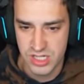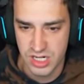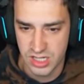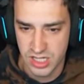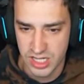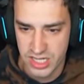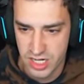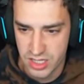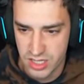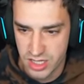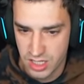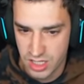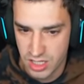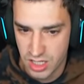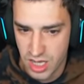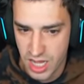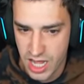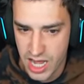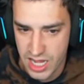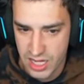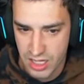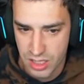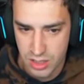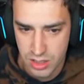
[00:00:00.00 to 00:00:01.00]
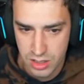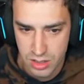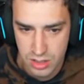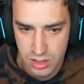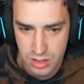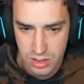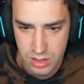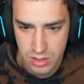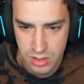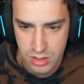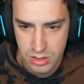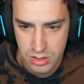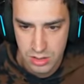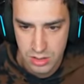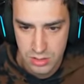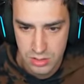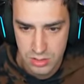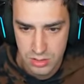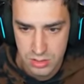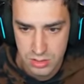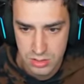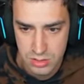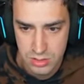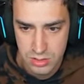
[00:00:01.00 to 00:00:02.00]
gonna land on the clock.
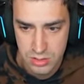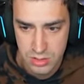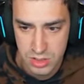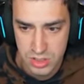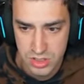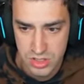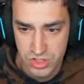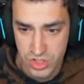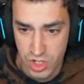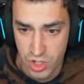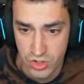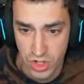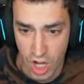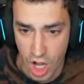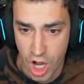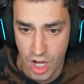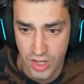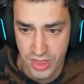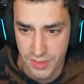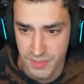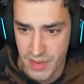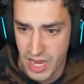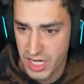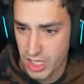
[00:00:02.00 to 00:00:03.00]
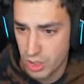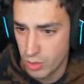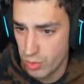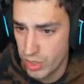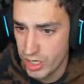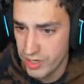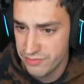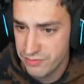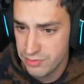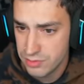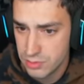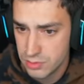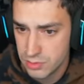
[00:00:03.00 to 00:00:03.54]
I just turned on the microwave.